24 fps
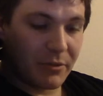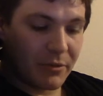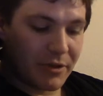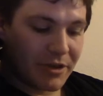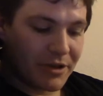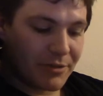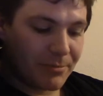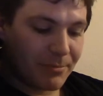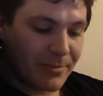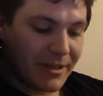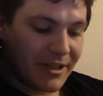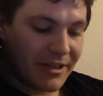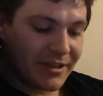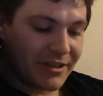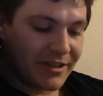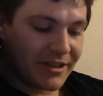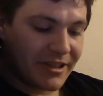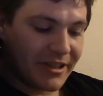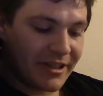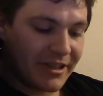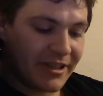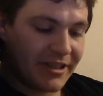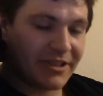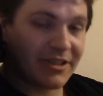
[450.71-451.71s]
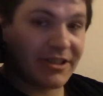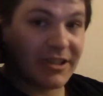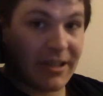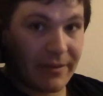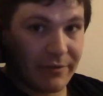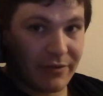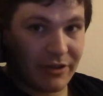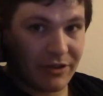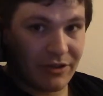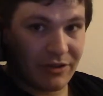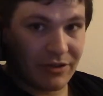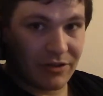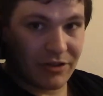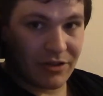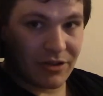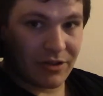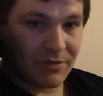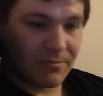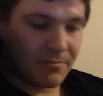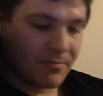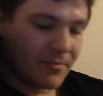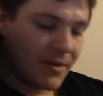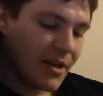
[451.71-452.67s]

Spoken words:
which means he needs 7s,